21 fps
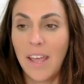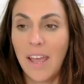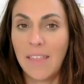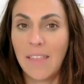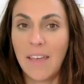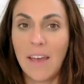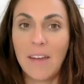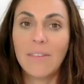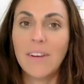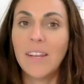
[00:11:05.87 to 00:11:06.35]

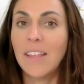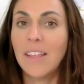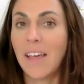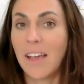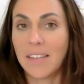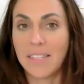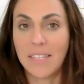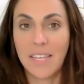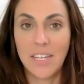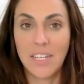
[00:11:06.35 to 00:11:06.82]
and that
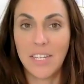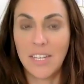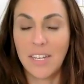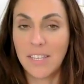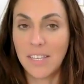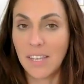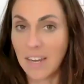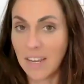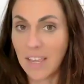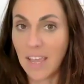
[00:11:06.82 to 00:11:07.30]

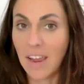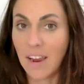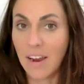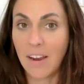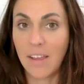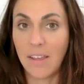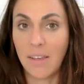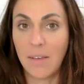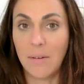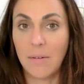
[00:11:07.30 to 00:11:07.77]
relaxation is going to
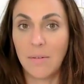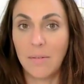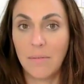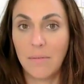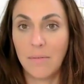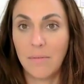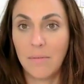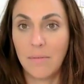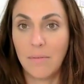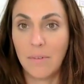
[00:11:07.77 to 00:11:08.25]
carry
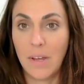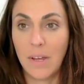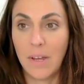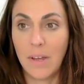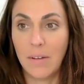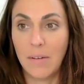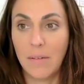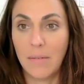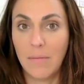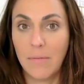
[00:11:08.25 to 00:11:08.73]
you
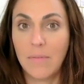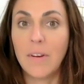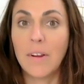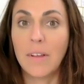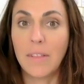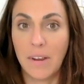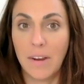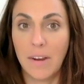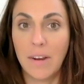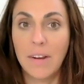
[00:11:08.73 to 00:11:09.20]
uh,
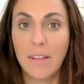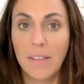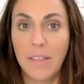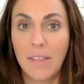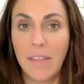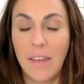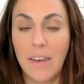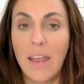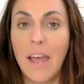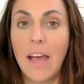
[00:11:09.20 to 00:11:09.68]
further
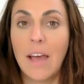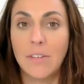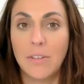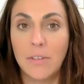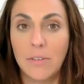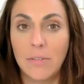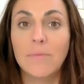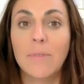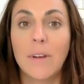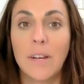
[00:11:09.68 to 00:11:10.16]
than
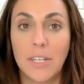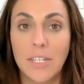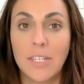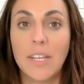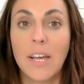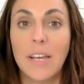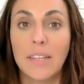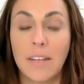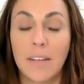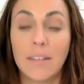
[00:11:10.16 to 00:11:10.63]
had you
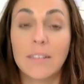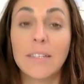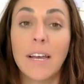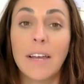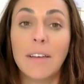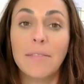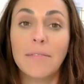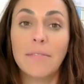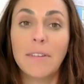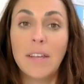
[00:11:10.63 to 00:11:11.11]
rushed that duck
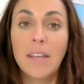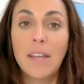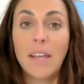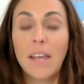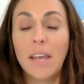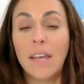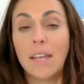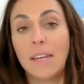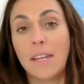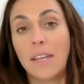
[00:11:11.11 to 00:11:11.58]
dive
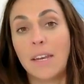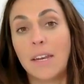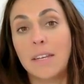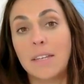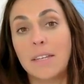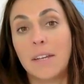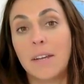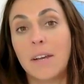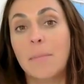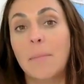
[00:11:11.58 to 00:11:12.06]
and
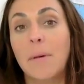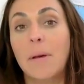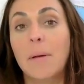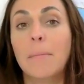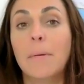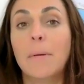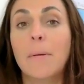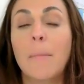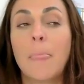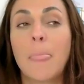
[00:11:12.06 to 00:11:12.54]
needed to come
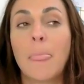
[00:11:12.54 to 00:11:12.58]
up.